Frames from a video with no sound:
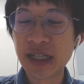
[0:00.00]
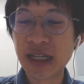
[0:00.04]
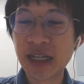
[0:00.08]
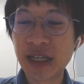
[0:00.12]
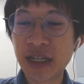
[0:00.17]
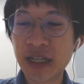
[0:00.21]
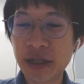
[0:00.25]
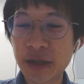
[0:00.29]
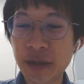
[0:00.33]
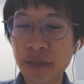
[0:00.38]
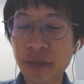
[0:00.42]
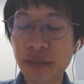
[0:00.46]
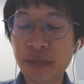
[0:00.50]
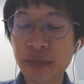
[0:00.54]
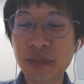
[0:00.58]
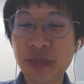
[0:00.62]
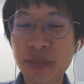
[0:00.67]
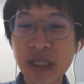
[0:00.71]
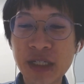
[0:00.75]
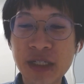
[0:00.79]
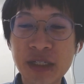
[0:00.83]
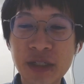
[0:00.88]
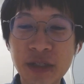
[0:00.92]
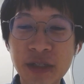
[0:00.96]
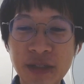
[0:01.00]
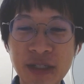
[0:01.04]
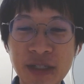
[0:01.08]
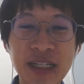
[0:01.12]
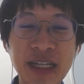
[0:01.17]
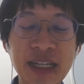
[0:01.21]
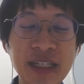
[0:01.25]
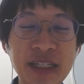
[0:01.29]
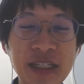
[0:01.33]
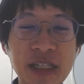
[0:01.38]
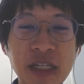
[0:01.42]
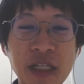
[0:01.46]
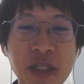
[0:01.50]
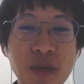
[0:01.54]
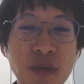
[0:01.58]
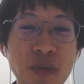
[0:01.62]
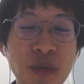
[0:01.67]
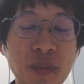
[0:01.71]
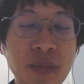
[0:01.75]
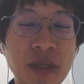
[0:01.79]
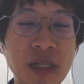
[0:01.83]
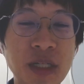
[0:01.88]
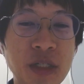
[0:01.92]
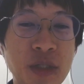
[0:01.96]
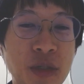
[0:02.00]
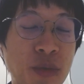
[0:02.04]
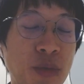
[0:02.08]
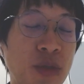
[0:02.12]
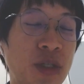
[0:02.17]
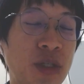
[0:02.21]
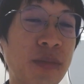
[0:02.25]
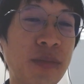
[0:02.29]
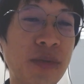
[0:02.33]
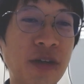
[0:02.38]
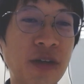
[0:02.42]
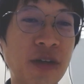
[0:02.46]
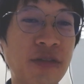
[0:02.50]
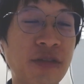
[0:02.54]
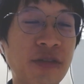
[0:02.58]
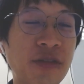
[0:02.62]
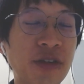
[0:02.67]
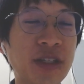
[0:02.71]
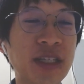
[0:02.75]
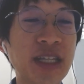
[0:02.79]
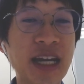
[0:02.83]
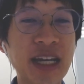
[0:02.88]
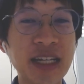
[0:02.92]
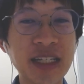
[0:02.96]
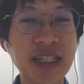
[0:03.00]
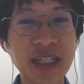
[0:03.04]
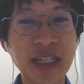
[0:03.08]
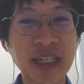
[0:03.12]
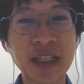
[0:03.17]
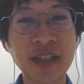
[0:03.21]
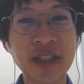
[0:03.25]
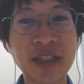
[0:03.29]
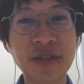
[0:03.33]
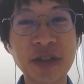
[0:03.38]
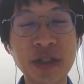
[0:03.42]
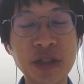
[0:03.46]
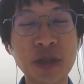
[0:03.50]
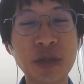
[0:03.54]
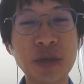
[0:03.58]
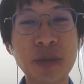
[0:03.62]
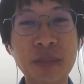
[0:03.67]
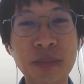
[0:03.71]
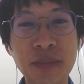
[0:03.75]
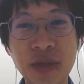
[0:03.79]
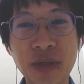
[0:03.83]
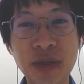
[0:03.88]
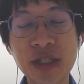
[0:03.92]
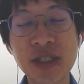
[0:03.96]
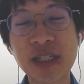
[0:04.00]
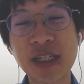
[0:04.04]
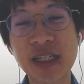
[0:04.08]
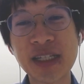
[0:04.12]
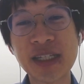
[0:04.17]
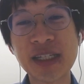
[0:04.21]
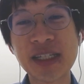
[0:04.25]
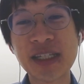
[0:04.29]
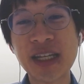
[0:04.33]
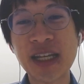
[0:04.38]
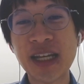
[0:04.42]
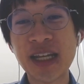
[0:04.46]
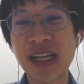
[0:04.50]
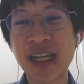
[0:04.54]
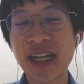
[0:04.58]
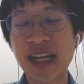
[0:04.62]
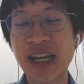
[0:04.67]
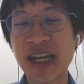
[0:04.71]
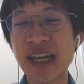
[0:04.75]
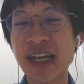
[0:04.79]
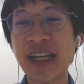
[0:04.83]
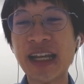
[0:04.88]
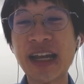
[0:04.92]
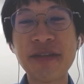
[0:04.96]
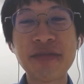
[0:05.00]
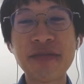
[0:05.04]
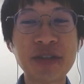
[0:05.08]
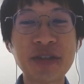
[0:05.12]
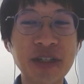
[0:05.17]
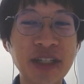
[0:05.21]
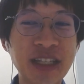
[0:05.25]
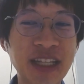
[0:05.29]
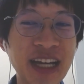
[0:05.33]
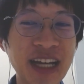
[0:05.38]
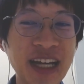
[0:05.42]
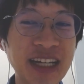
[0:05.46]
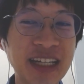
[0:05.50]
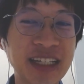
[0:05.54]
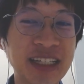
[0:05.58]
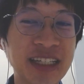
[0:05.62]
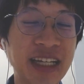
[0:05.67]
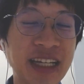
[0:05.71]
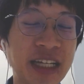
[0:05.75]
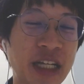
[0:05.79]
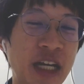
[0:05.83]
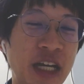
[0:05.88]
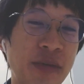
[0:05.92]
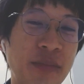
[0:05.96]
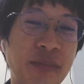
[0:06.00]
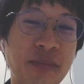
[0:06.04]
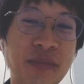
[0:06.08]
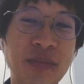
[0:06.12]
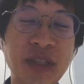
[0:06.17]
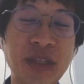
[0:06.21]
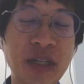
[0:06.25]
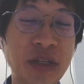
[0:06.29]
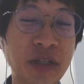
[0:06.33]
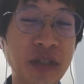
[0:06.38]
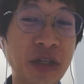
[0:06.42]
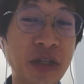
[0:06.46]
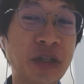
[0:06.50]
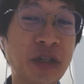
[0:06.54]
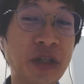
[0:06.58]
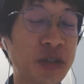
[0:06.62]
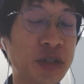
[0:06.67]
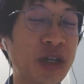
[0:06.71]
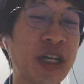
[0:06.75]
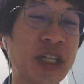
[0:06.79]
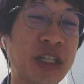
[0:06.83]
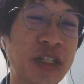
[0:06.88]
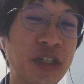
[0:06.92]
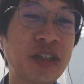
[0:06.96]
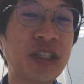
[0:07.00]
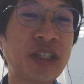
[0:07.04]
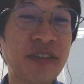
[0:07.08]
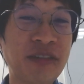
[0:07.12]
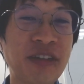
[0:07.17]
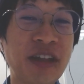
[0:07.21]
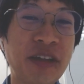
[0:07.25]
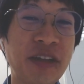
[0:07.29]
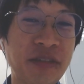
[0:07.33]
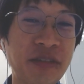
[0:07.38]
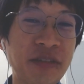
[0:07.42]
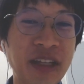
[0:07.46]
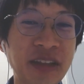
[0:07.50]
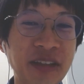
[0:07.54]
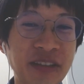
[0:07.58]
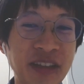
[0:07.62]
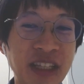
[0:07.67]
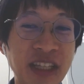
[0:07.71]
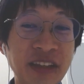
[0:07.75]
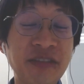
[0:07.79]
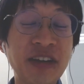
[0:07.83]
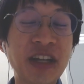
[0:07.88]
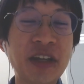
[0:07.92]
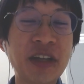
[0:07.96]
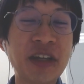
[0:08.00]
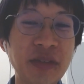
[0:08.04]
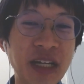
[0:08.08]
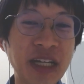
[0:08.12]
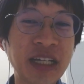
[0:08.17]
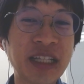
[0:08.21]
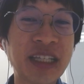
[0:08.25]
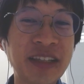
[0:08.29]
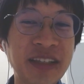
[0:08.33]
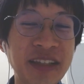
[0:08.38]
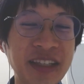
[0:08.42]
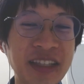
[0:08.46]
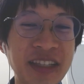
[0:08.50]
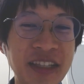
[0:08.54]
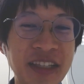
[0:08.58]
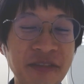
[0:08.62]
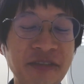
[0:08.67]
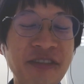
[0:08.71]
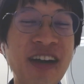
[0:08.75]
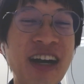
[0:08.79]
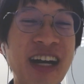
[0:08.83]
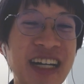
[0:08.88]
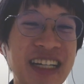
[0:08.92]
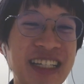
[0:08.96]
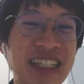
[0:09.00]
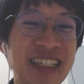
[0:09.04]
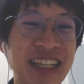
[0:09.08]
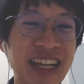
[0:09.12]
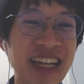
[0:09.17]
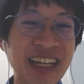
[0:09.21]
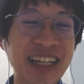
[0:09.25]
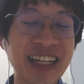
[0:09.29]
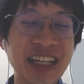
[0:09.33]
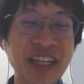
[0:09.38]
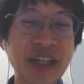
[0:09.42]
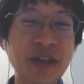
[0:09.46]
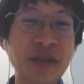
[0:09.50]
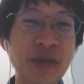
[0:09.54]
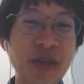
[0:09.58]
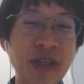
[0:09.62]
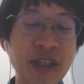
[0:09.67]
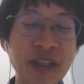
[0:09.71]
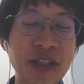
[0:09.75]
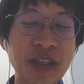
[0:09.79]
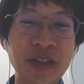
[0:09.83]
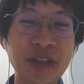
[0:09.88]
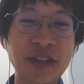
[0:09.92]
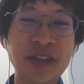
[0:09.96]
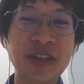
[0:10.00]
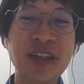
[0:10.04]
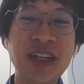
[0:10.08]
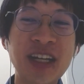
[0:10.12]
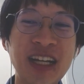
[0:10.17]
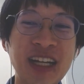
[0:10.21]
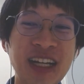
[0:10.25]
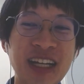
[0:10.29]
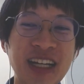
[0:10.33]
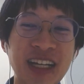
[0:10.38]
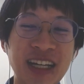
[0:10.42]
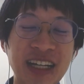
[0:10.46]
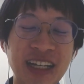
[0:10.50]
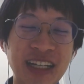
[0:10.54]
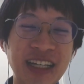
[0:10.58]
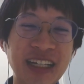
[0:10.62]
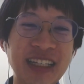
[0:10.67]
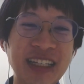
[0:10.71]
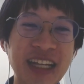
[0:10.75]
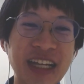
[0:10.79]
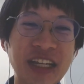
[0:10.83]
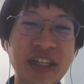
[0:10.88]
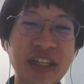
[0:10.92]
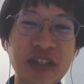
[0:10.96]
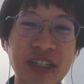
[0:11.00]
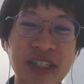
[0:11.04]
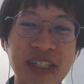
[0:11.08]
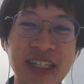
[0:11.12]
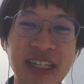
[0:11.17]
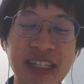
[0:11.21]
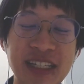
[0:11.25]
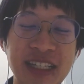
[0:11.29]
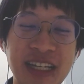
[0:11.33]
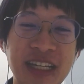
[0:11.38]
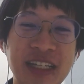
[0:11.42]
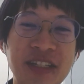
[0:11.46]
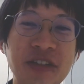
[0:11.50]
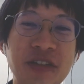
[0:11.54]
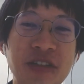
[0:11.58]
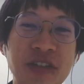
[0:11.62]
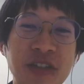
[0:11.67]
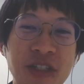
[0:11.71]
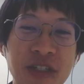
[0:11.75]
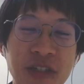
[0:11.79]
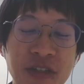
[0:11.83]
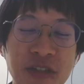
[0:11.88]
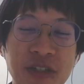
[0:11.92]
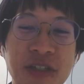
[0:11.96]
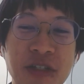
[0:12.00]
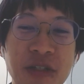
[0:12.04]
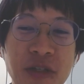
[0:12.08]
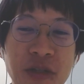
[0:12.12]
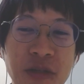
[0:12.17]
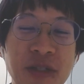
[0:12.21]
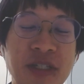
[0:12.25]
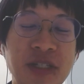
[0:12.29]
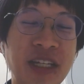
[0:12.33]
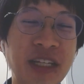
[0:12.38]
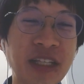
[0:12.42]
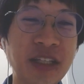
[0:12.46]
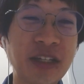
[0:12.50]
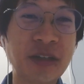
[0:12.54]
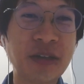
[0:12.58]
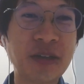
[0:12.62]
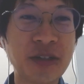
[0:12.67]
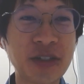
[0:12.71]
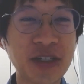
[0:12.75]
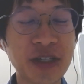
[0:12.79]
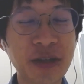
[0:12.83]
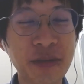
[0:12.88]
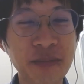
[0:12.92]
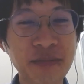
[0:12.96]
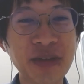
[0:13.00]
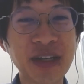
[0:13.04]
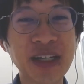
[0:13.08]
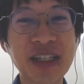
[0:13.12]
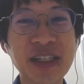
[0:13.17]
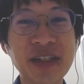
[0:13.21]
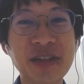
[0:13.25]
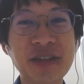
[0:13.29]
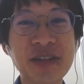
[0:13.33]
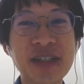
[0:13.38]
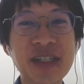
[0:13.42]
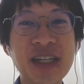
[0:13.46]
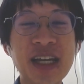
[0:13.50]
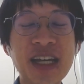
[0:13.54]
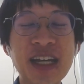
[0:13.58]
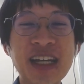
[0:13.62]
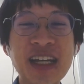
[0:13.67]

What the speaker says: pixel sizes will be suitable for that individual persons. And after that, they're trying to develop a device that can render texture sensations using those pixels.